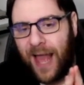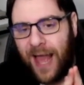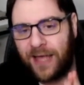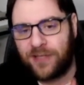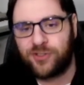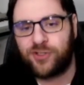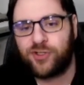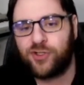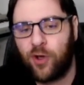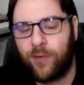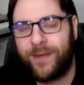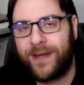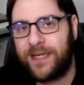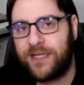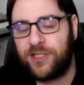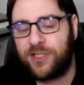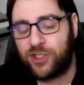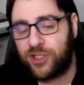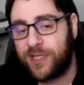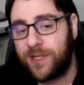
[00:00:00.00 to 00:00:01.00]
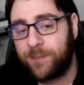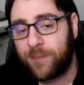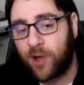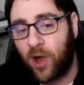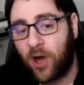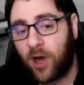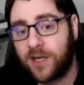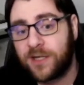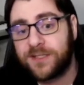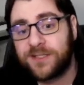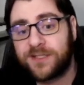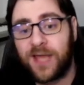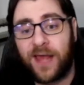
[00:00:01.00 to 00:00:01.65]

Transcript: has so many cheap cards,